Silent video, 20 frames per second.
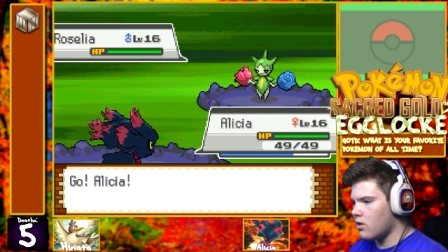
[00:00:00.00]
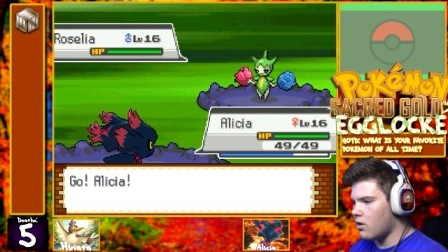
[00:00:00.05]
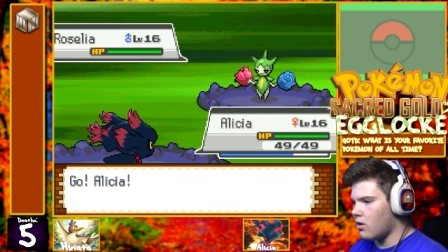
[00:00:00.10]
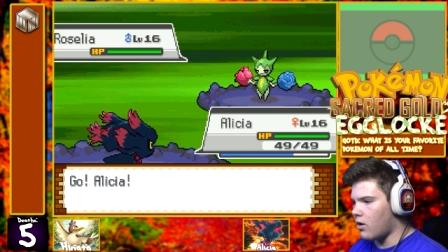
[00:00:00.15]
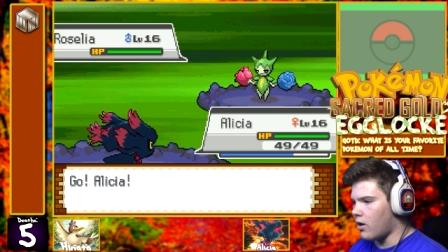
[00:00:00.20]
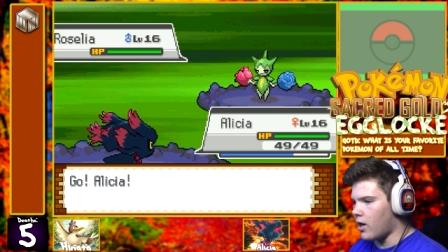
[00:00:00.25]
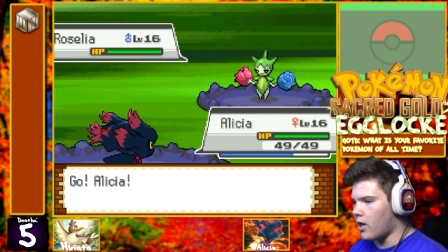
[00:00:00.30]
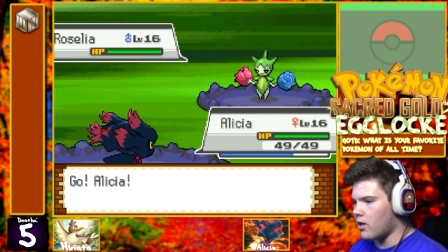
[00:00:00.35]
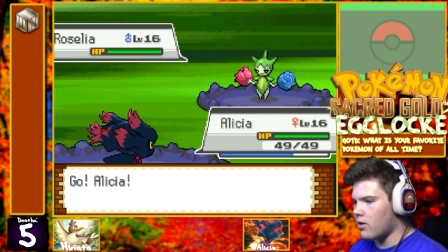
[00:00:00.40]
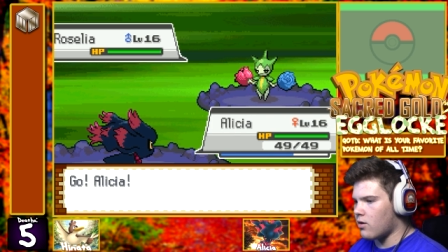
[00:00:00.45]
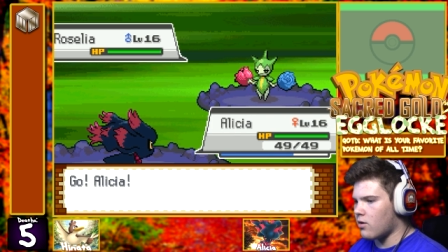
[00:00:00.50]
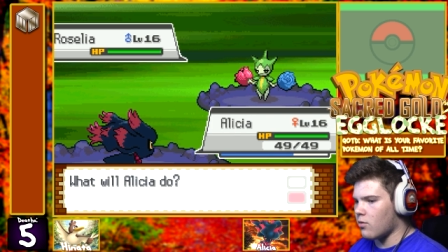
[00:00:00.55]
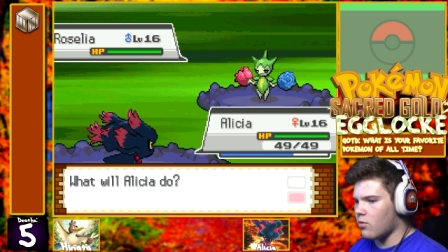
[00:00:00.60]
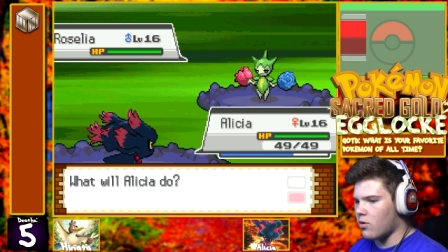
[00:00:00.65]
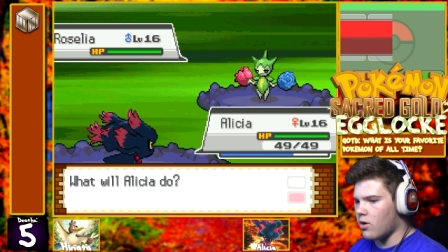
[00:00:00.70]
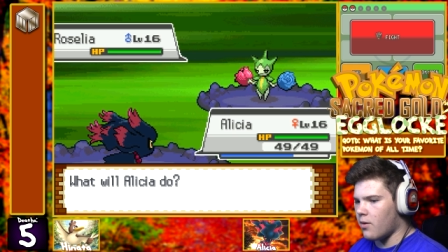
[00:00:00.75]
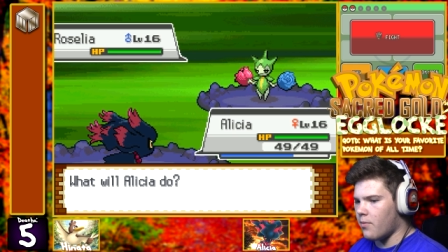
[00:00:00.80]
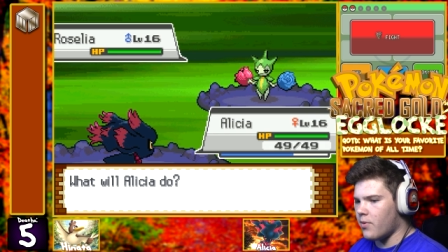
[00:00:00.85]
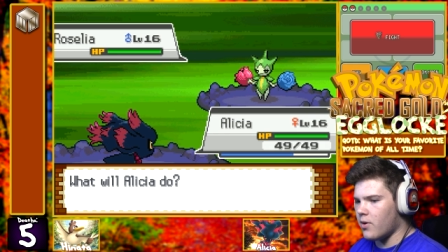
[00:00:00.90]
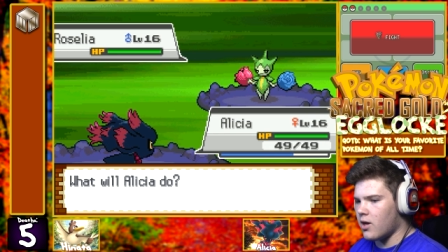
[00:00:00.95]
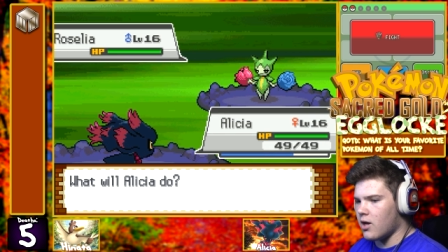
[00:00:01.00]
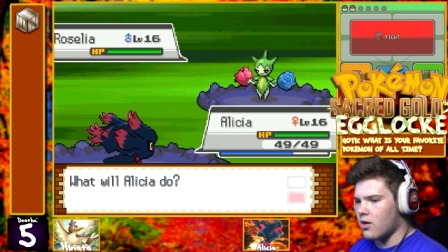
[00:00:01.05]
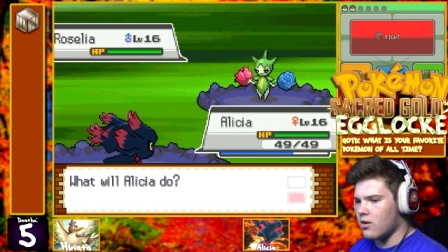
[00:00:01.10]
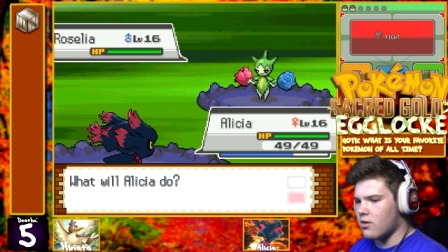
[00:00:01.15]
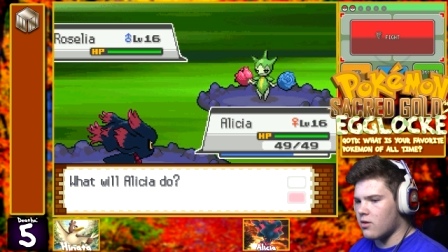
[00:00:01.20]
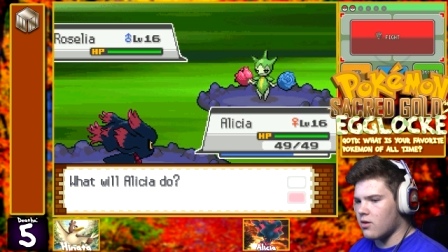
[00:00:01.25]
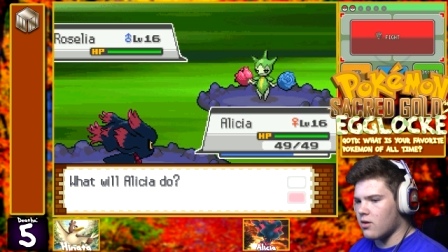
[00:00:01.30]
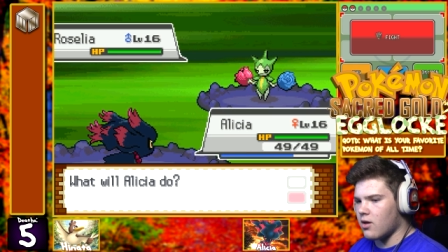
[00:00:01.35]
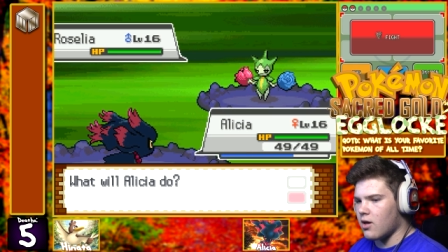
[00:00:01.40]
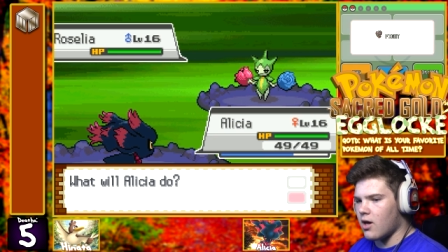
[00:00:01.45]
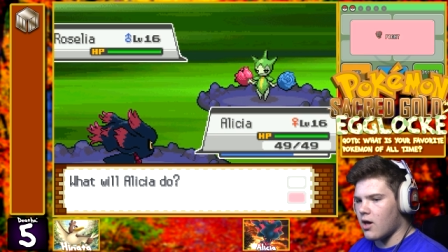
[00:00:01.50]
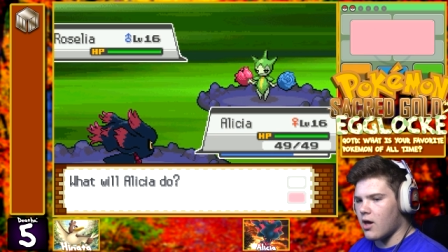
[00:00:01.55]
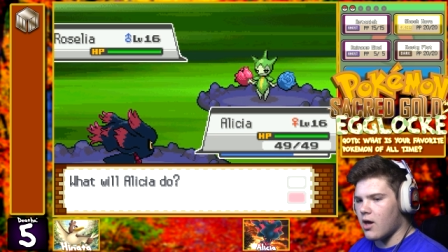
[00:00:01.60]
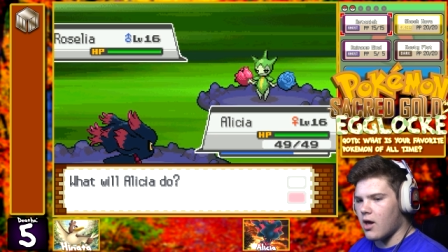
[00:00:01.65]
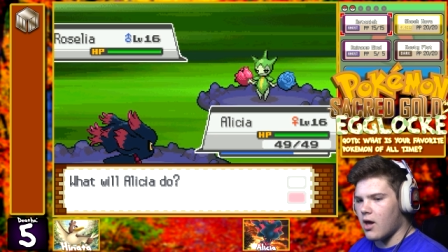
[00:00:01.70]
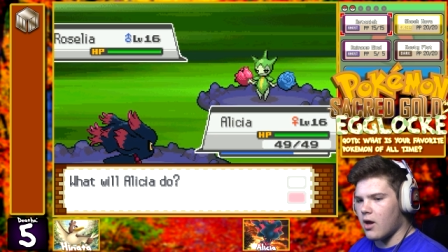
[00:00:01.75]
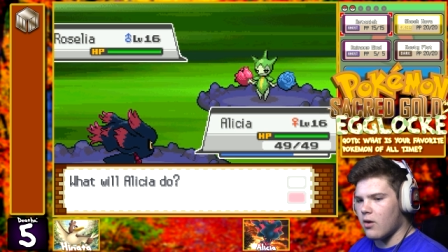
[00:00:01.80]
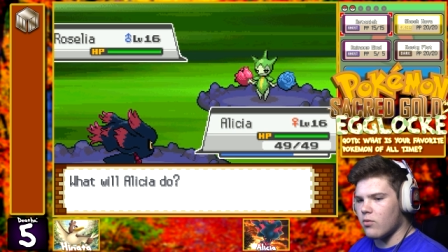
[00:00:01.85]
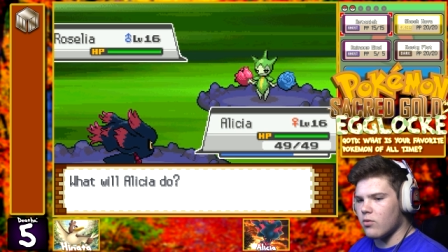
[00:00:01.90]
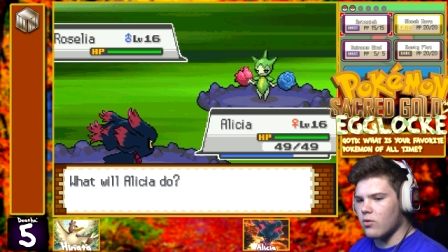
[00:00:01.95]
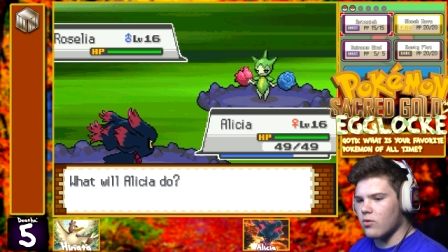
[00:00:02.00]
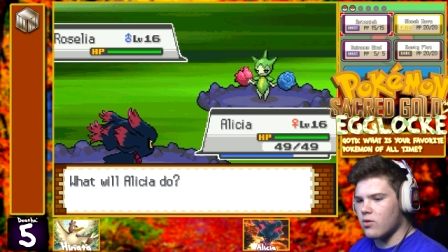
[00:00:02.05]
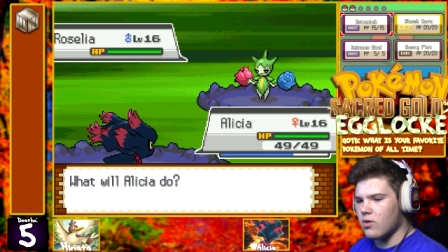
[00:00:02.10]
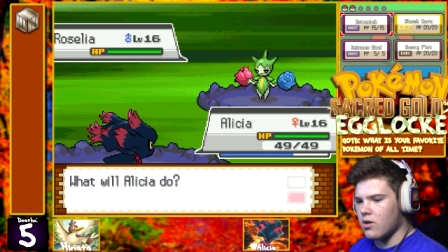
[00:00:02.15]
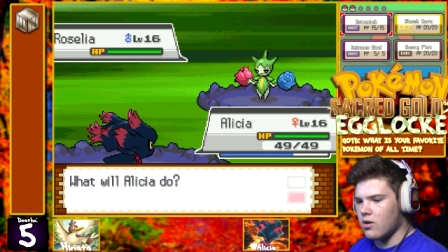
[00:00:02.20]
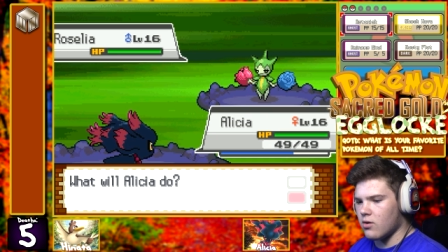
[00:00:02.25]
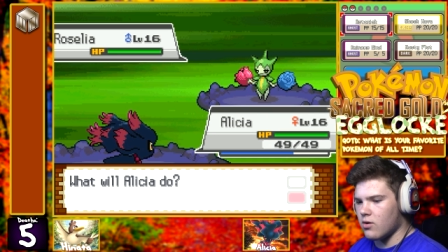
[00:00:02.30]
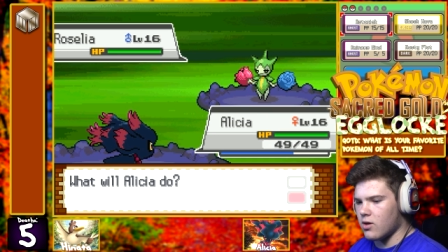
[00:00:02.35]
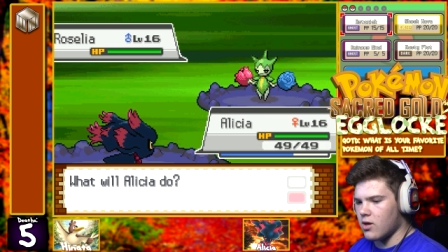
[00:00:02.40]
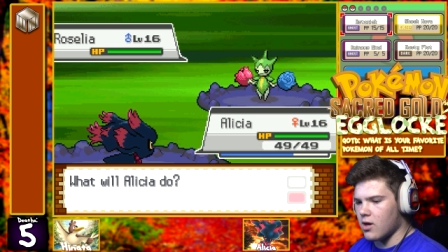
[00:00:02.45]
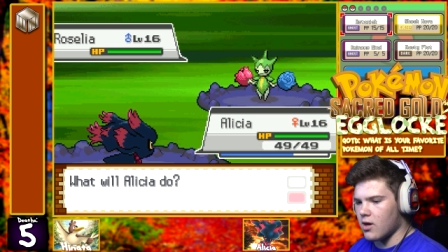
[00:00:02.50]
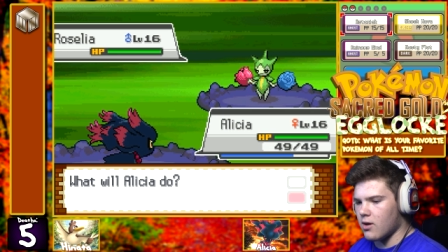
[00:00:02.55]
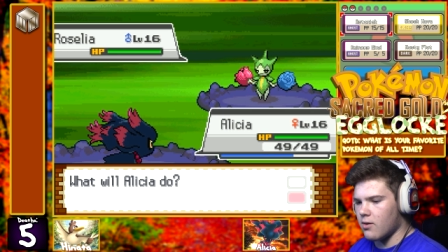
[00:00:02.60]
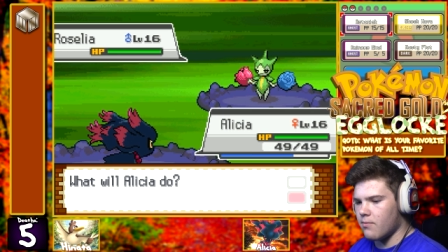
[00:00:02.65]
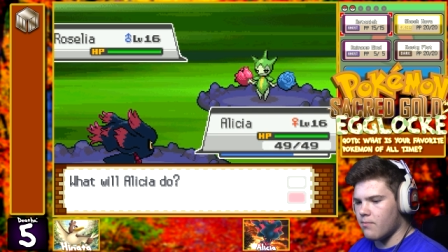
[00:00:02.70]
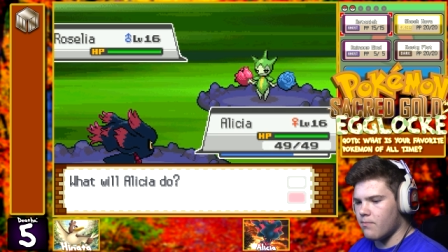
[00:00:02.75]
Alright, so we're up against a Roselia.